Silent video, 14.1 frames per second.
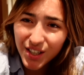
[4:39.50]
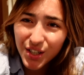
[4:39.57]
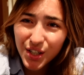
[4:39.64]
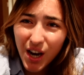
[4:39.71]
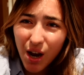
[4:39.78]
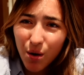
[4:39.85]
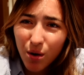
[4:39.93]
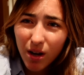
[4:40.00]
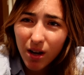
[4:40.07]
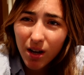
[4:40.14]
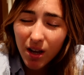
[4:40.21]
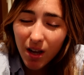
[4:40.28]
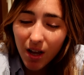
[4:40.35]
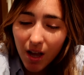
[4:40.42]
to shower,
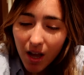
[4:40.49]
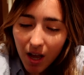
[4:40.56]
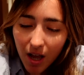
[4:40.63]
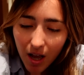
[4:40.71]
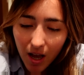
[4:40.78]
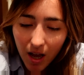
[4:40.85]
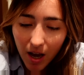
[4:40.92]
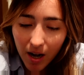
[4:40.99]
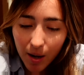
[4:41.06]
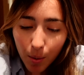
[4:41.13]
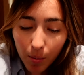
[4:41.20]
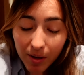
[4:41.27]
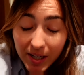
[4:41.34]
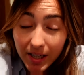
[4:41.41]
and I
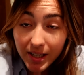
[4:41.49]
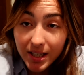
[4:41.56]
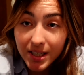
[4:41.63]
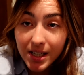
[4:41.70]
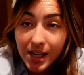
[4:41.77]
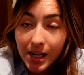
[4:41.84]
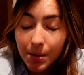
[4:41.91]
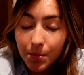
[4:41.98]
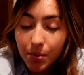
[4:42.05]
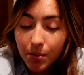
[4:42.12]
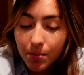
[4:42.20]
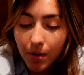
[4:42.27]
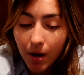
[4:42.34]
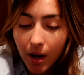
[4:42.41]
probably need to sleep,
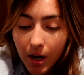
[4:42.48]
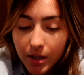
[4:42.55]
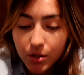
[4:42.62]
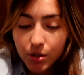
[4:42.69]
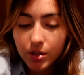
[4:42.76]
but I